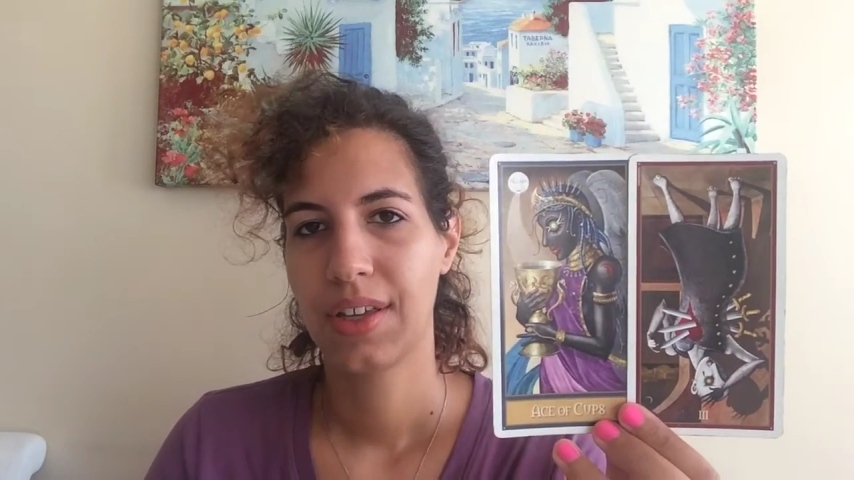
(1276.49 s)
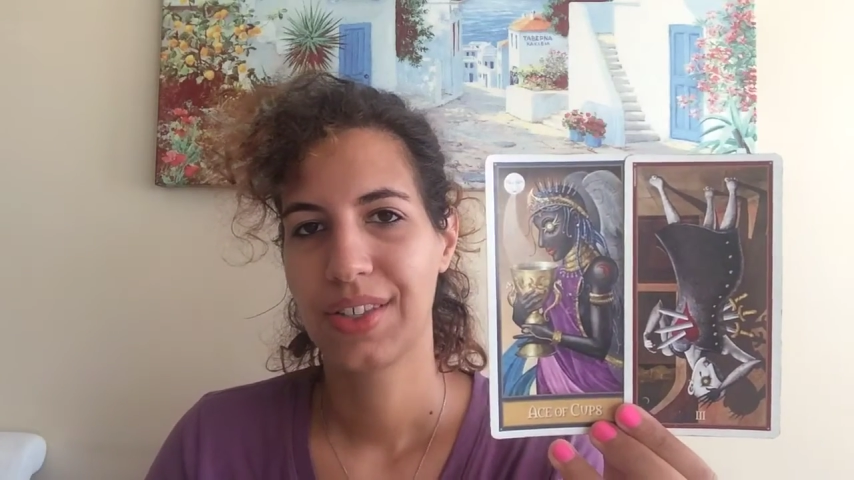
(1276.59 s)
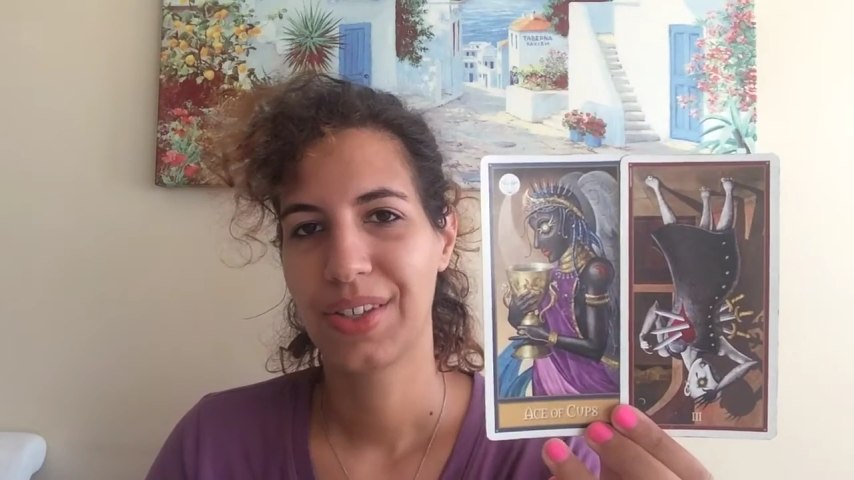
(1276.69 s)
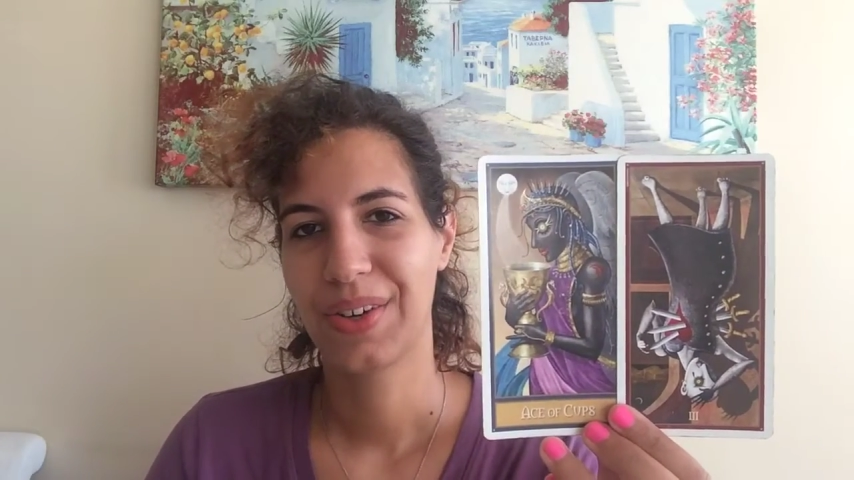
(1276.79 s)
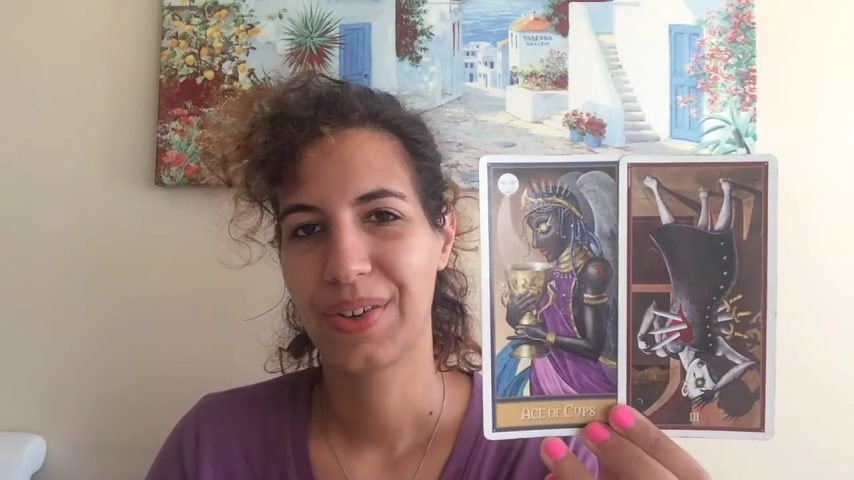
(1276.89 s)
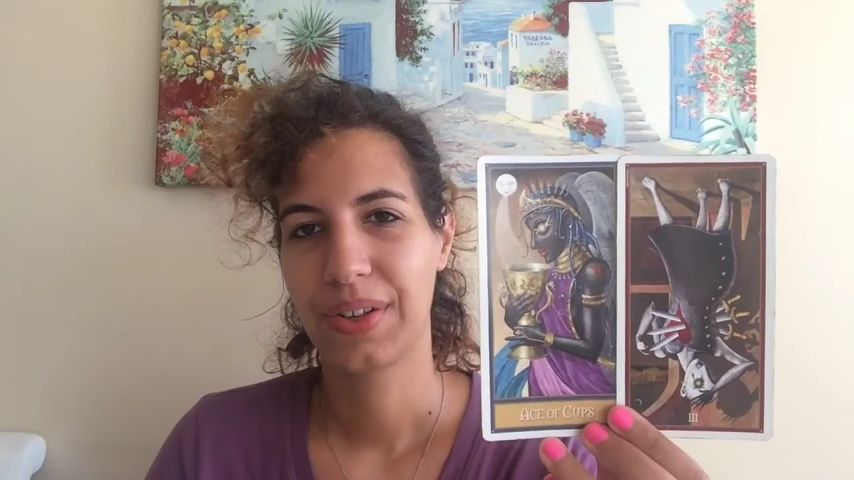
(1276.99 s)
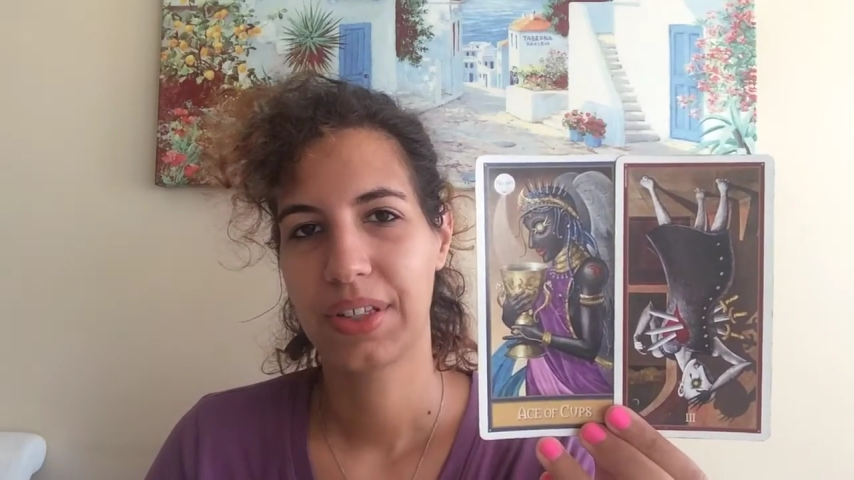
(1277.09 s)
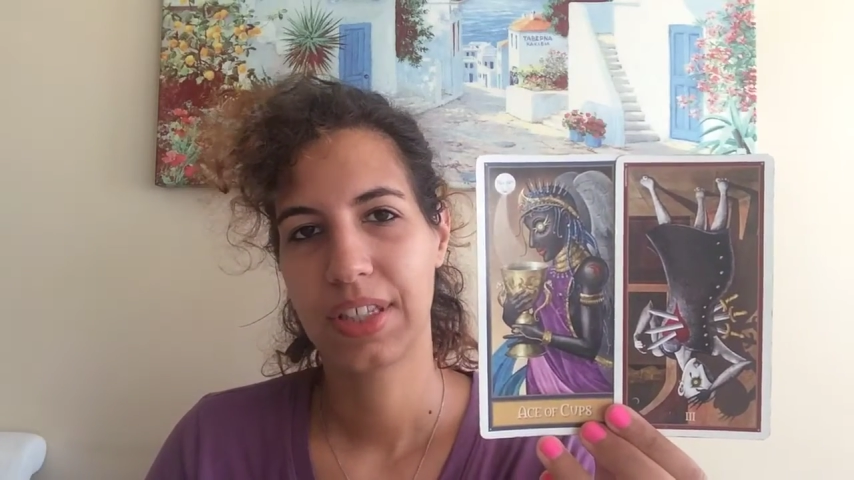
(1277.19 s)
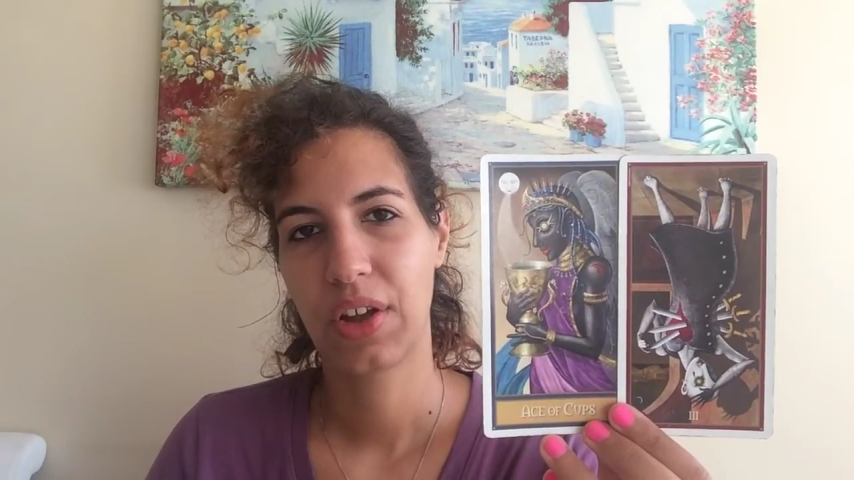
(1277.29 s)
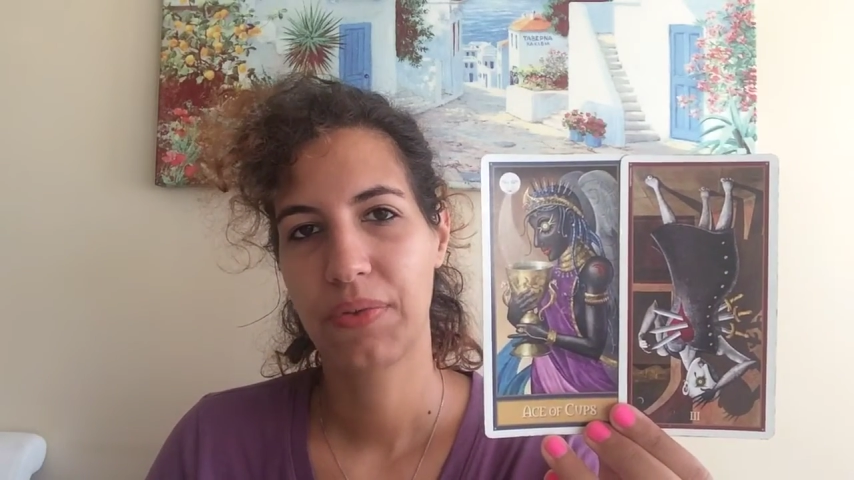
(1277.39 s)
So
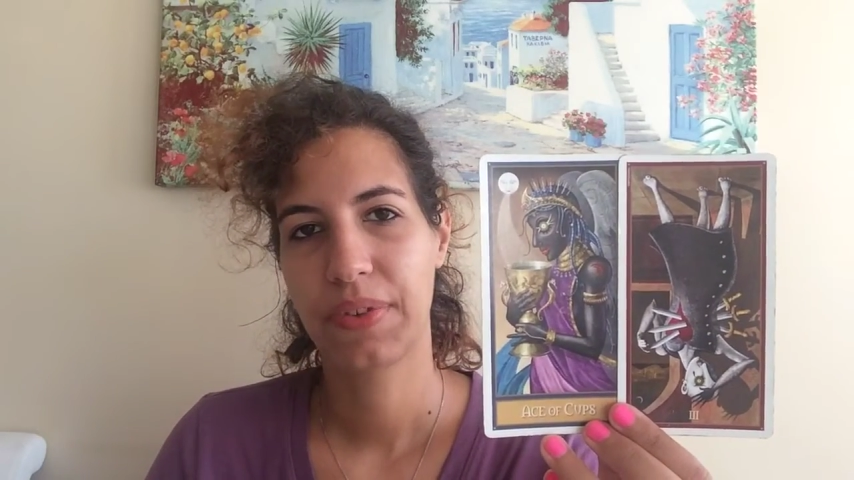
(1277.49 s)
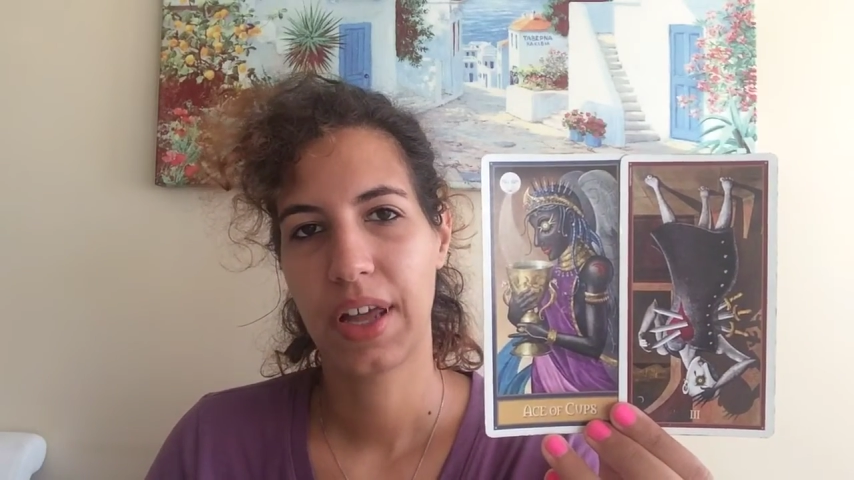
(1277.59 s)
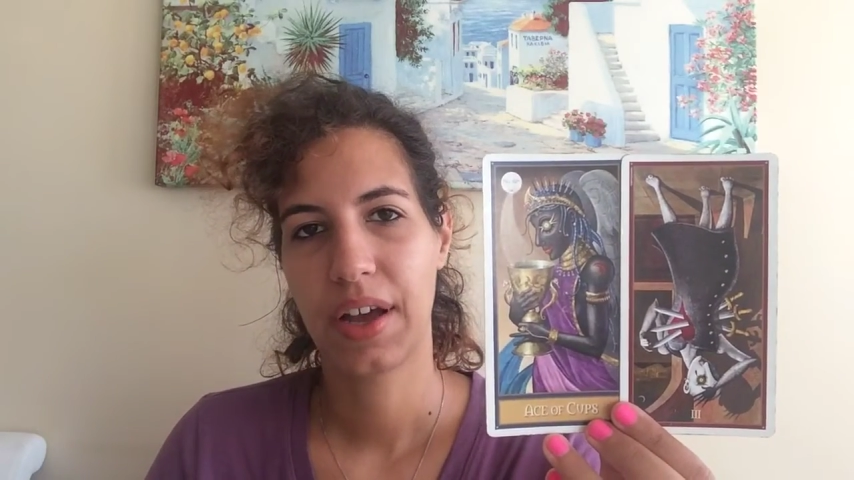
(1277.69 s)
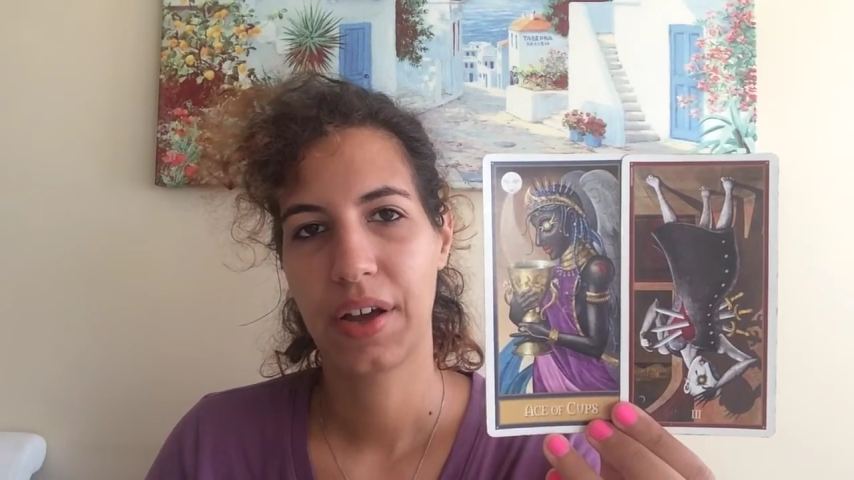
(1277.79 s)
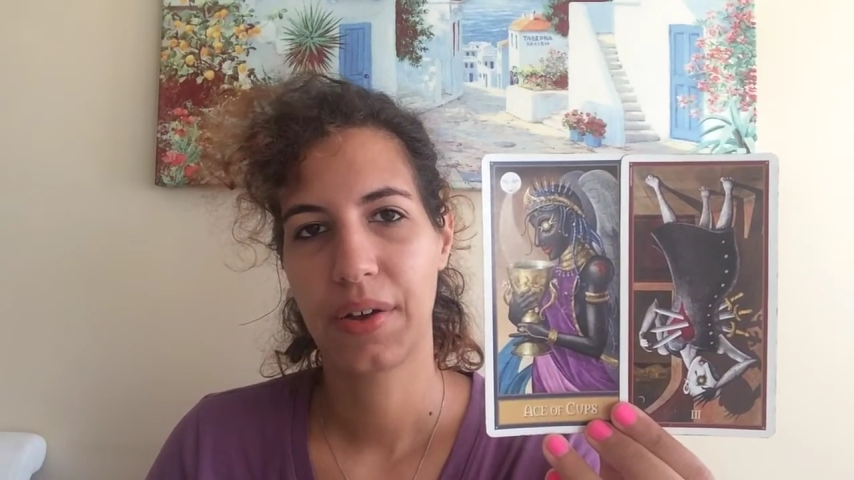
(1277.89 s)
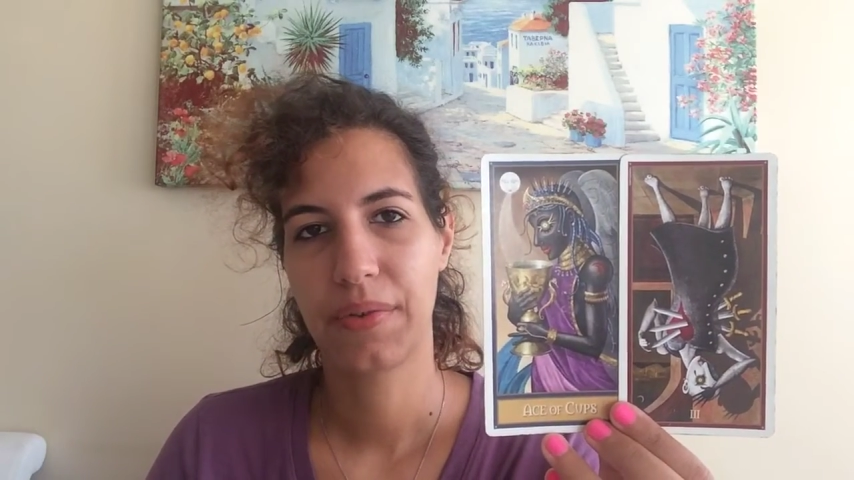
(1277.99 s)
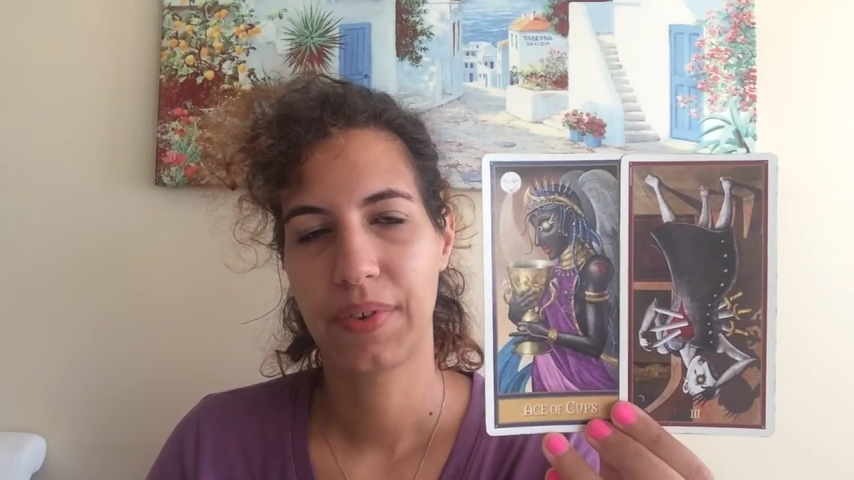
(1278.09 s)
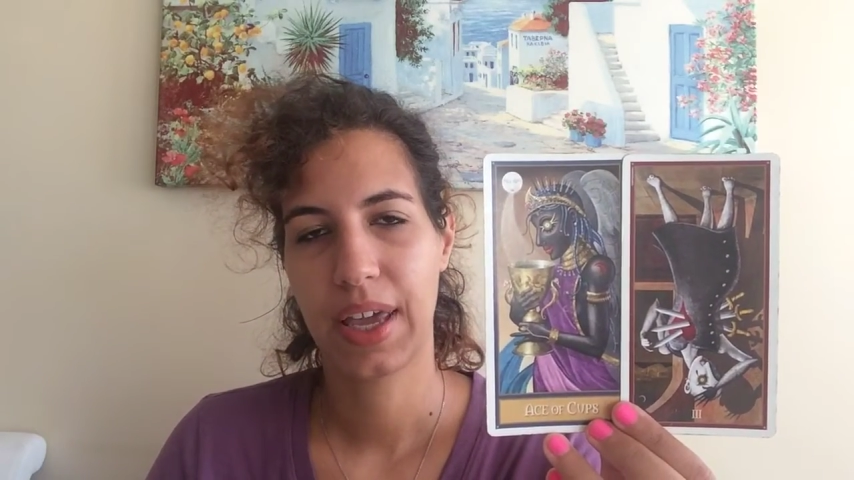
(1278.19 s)
self-love